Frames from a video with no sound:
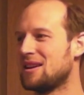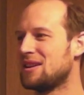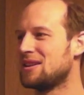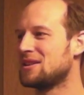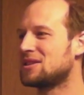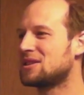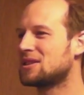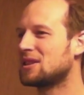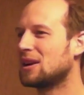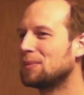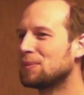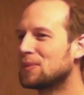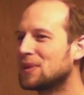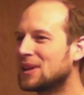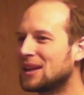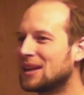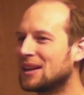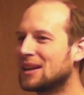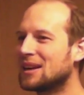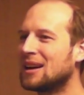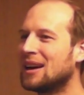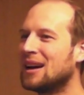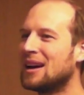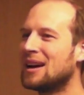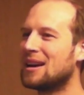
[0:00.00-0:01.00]

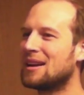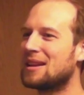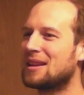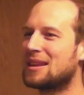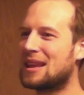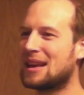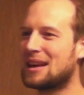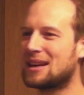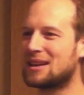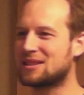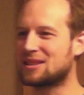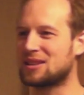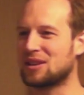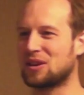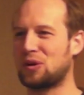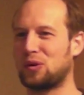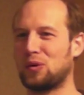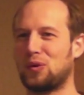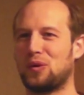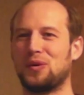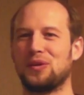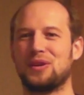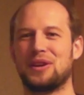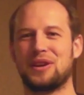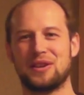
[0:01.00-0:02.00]
Something that is a
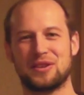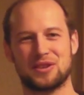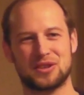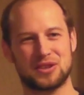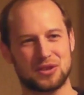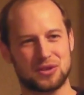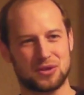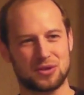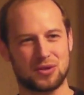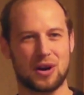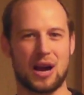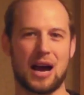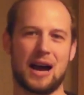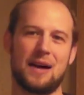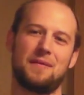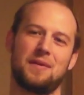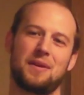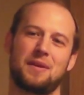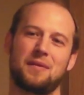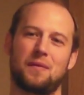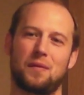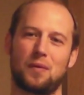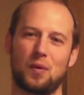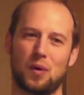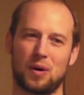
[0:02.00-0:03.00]
goal that you're
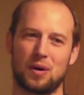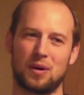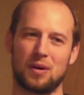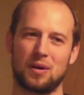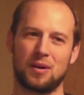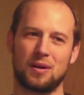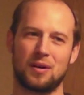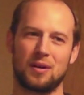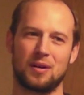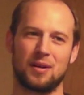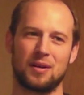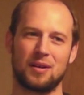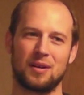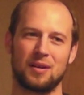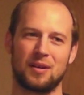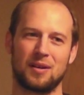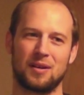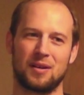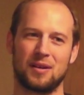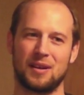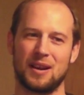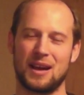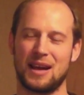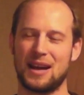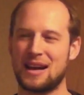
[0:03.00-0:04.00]
striving for.
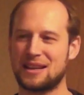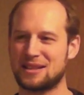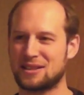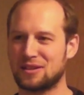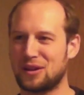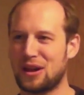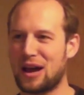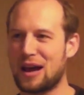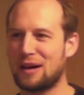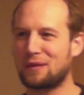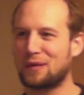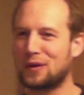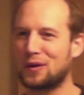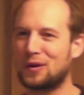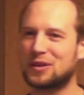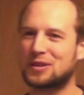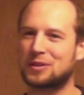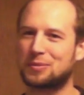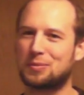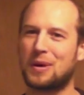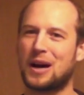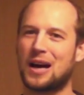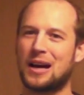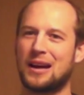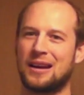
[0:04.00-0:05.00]
And as a life
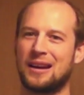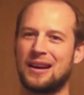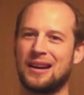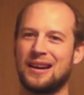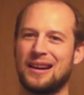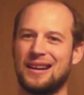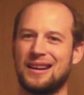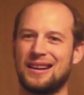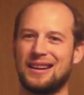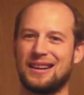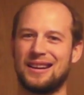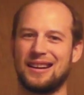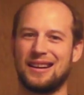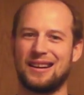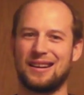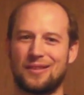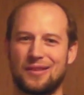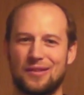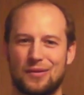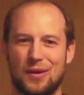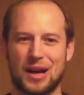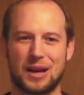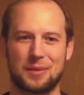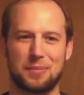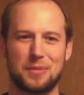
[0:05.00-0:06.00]
coach, my
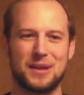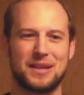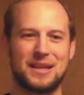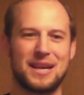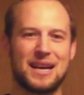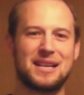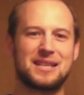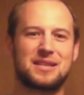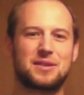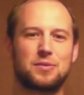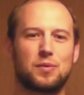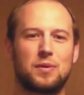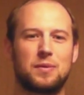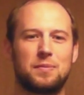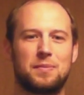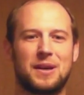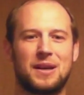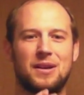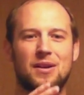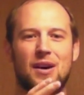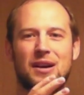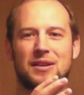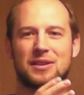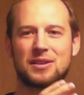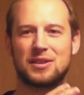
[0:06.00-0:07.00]
recommendation would be
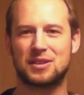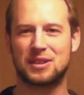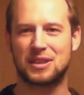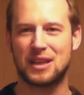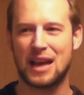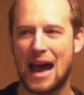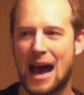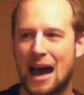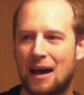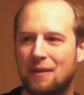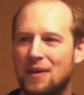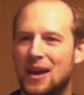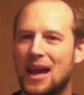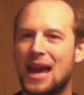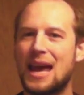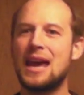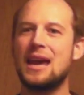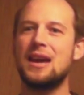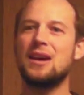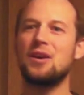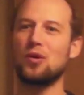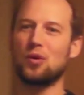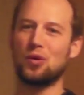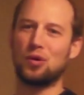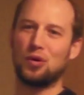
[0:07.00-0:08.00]
not just to have
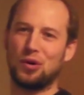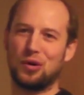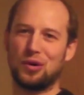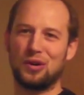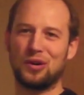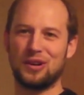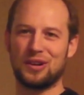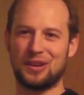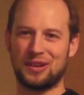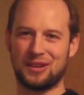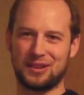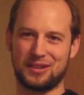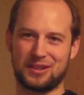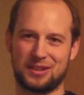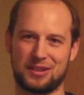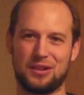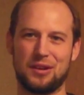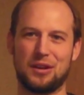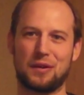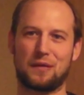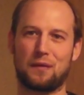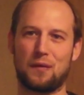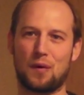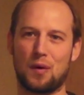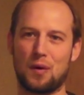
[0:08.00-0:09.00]
a goal to
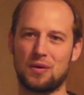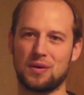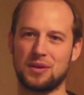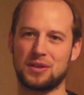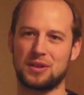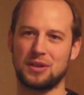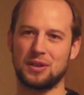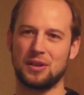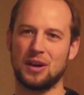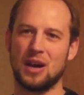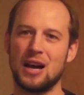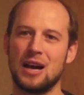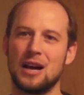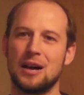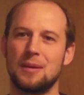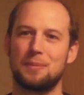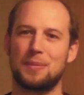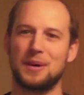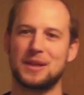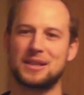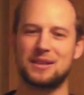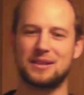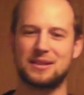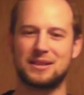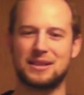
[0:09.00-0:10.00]
look forward to,
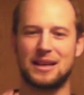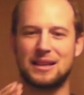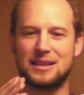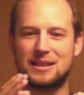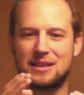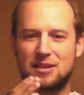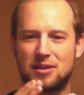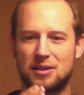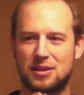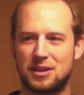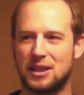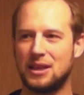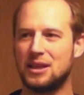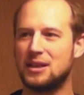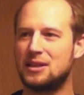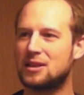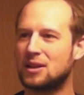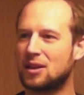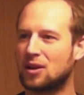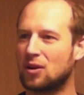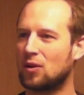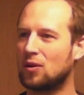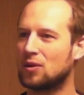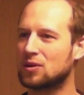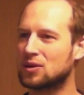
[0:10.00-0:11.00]
but to set
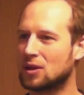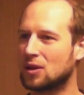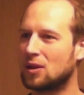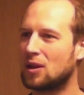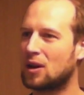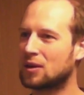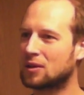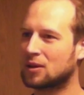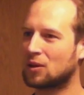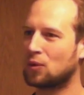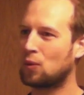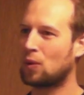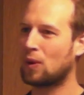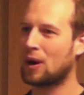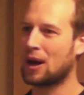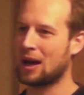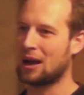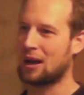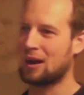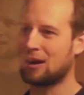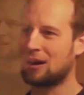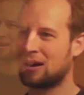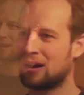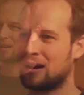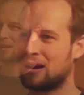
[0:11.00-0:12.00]
strategic goals along the way.